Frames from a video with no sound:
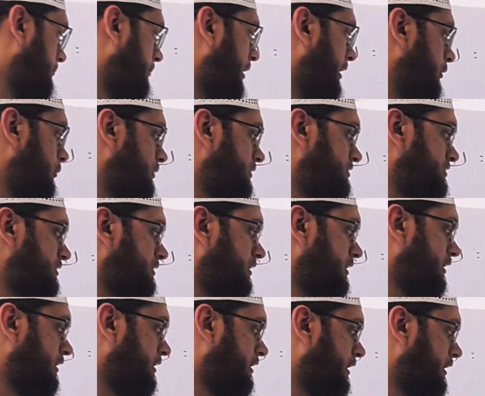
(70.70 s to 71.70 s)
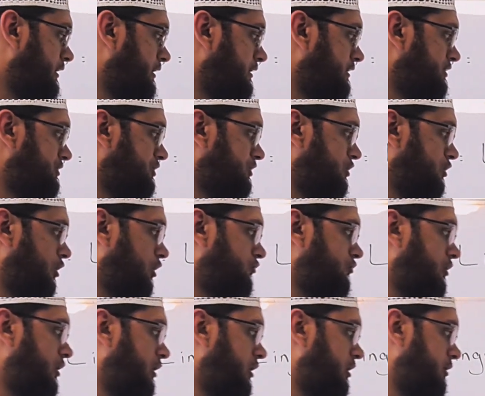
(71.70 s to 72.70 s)
by which condition
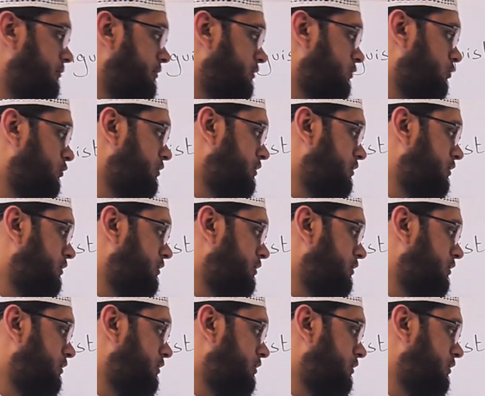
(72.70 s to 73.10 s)
of Arabic